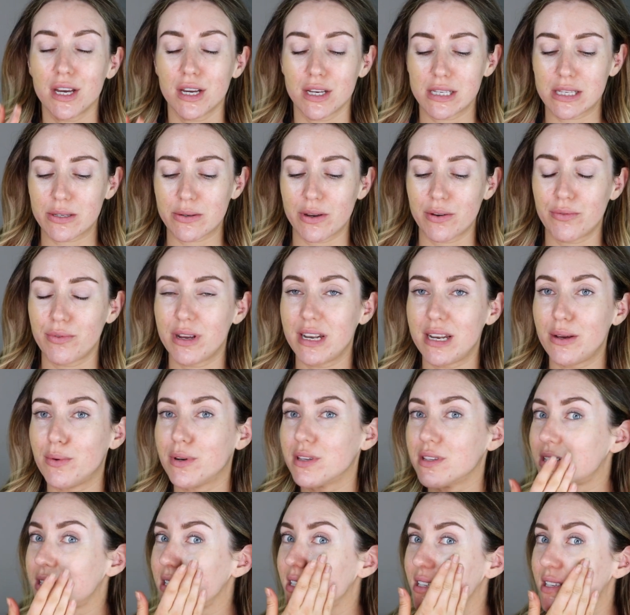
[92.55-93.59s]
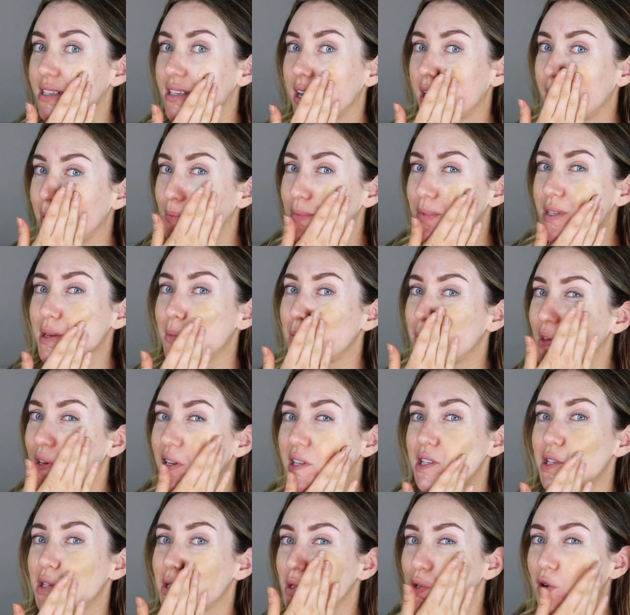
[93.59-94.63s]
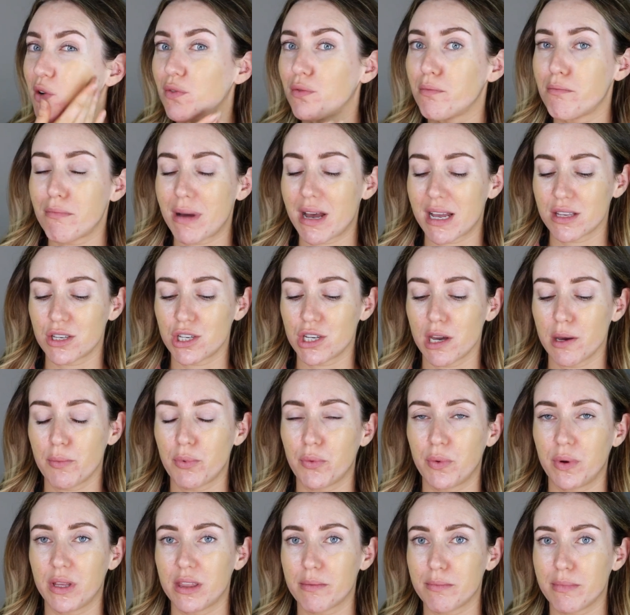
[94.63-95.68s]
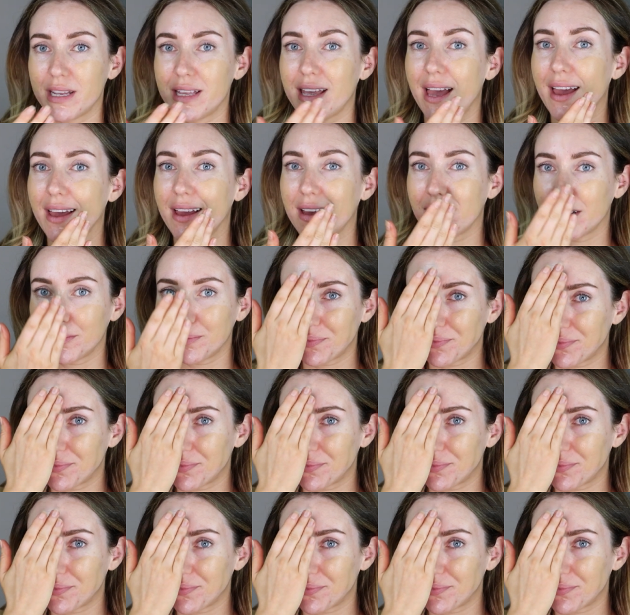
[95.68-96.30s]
So I really wanted something to sort of match up with my neck.